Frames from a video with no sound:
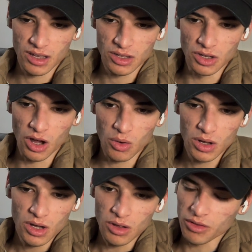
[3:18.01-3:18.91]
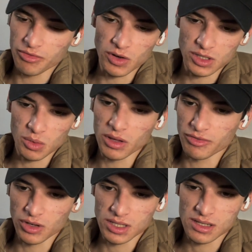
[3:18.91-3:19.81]
One of the
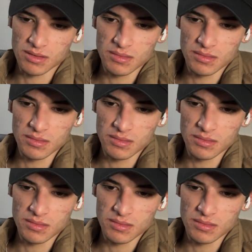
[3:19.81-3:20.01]
first